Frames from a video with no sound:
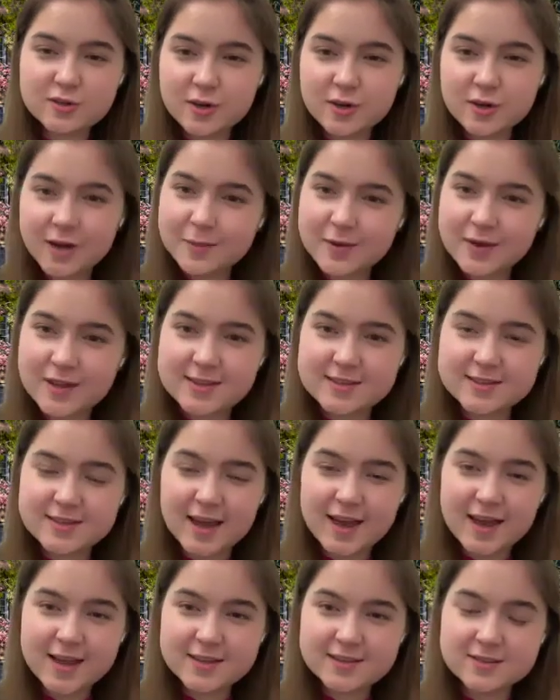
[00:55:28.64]
Instagram is
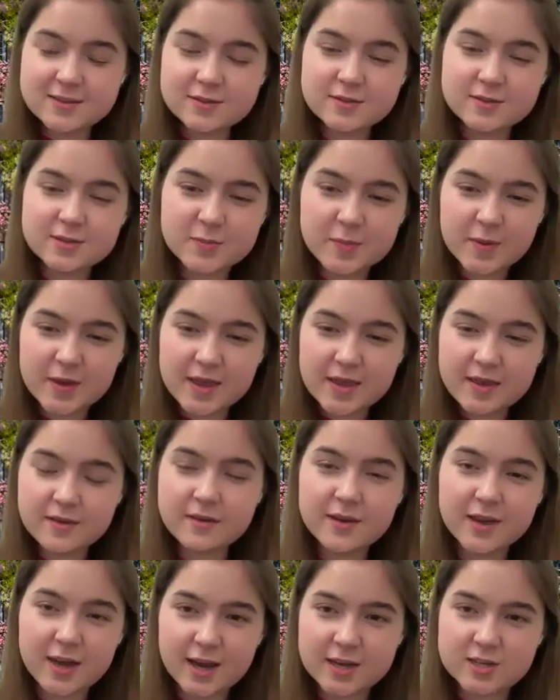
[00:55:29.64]
at
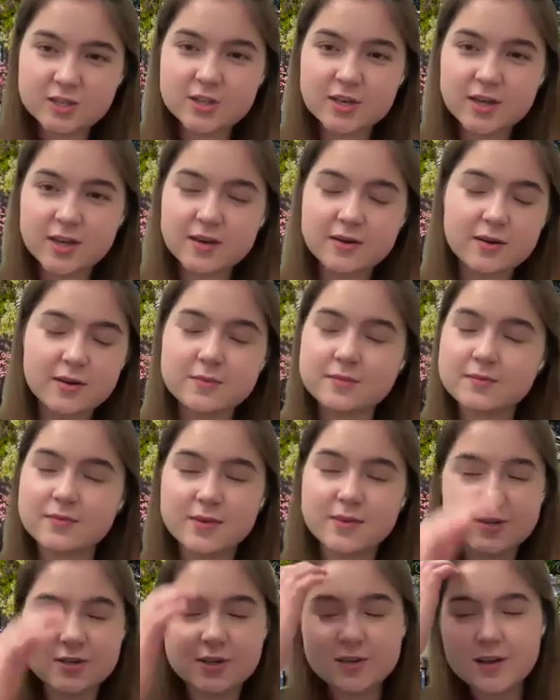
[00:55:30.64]
speak hashtag
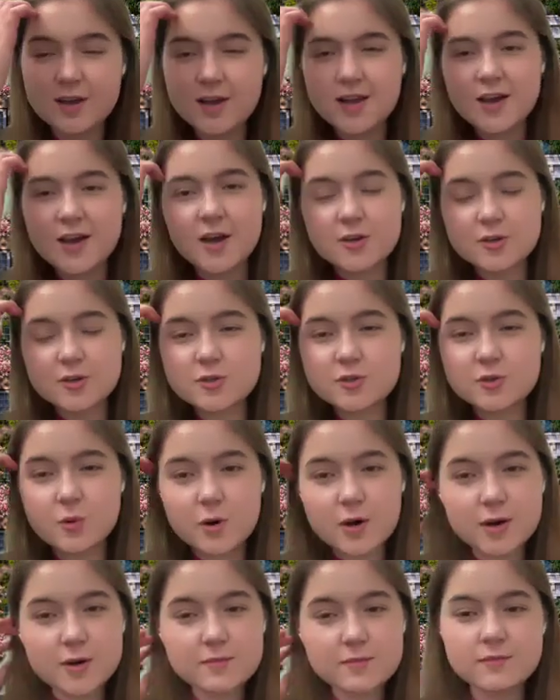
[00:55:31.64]

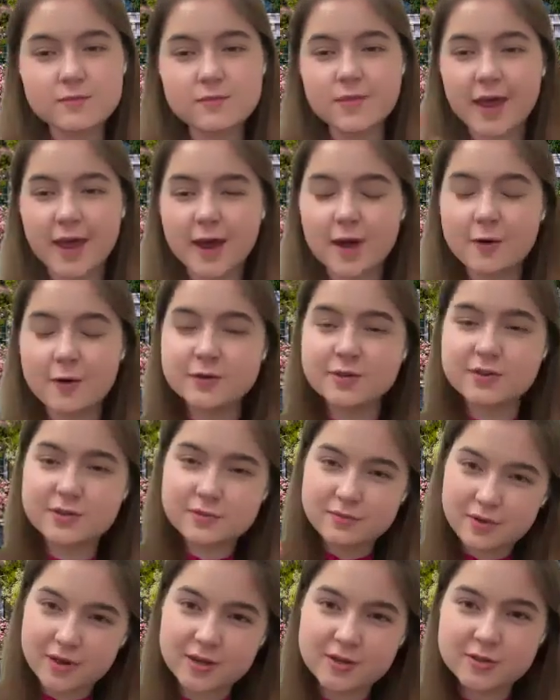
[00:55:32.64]
underscore
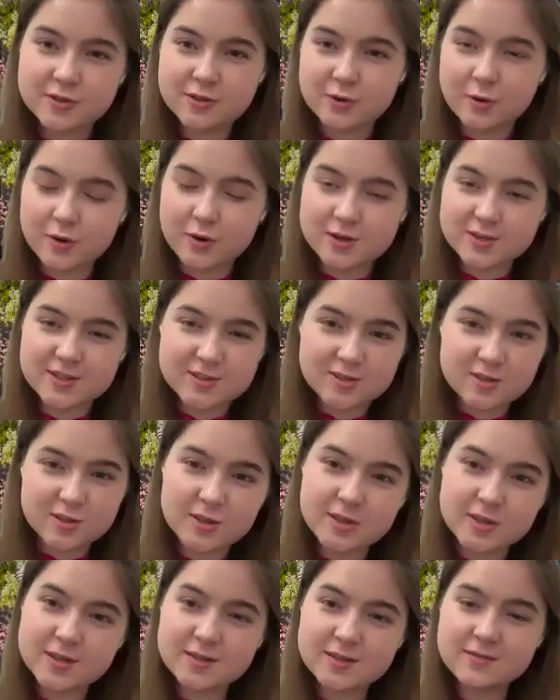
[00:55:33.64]
out underscore
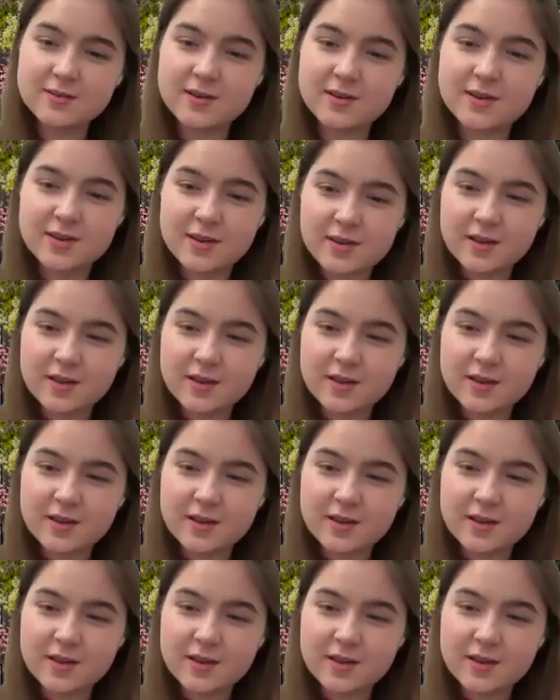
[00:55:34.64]
sisterhood.